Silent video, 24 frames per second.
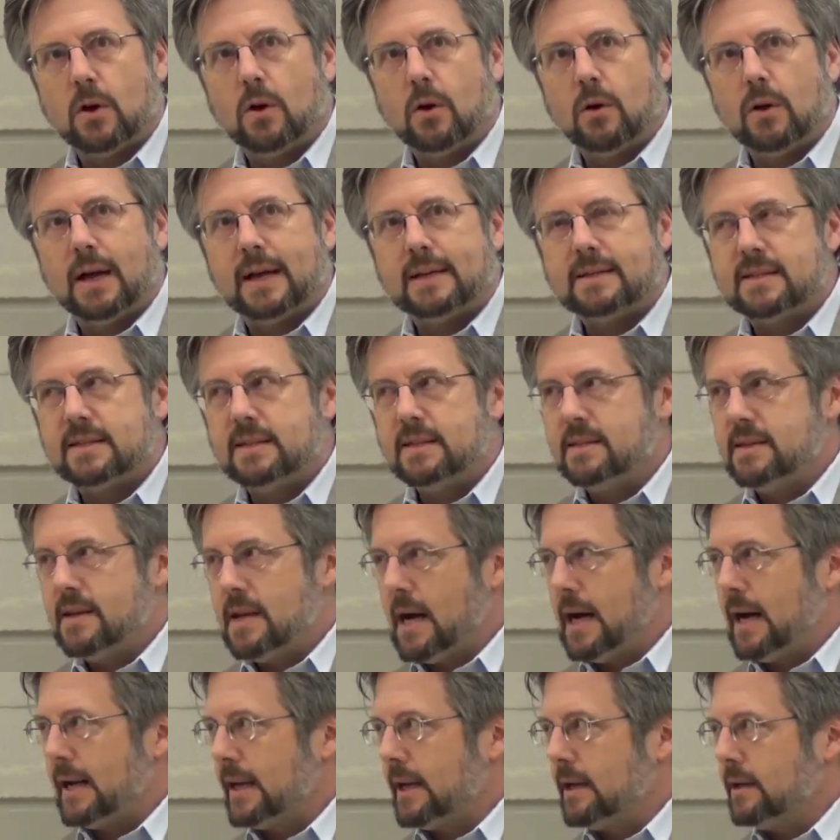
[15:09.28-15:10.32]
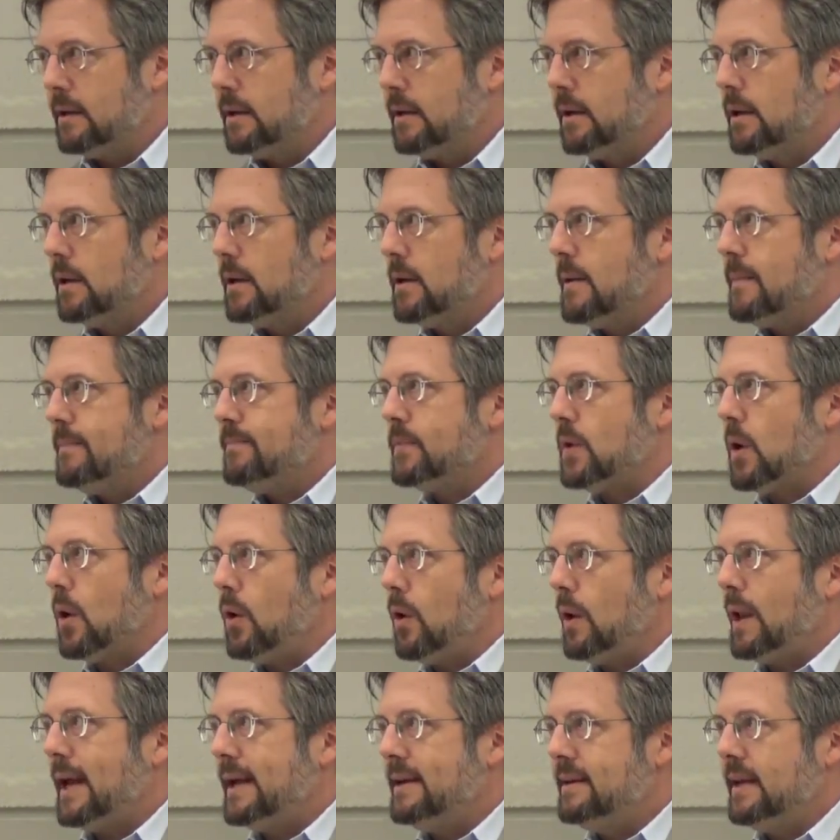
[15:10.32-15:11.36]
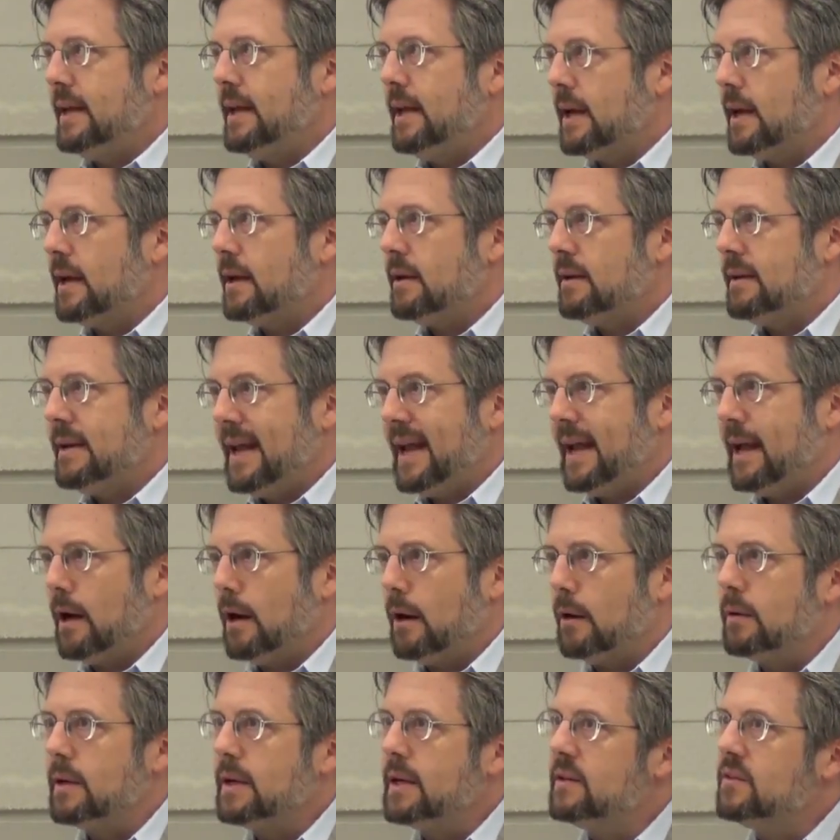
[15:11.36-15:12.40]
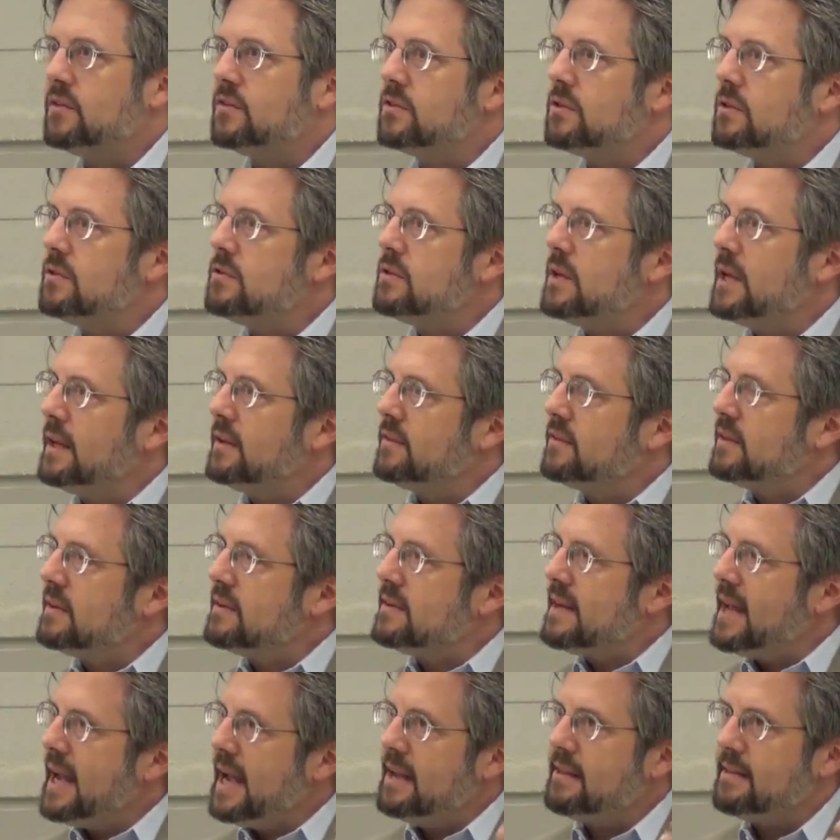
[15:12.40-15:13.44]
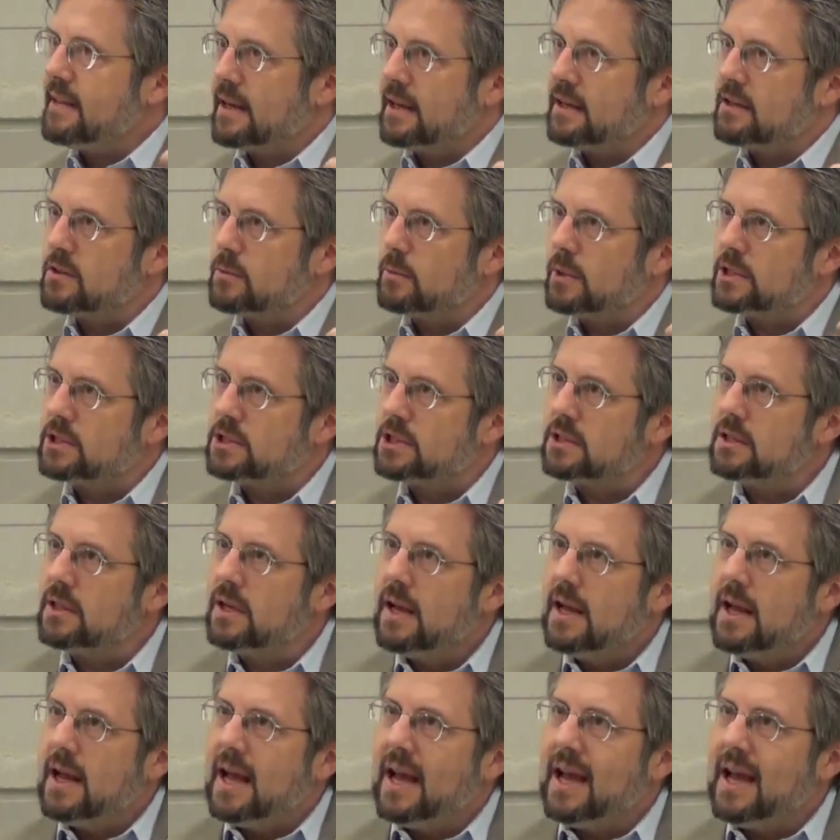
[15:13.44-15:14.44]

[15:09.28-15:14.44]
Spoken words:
I see nodding. The whole idea now is to take that intuition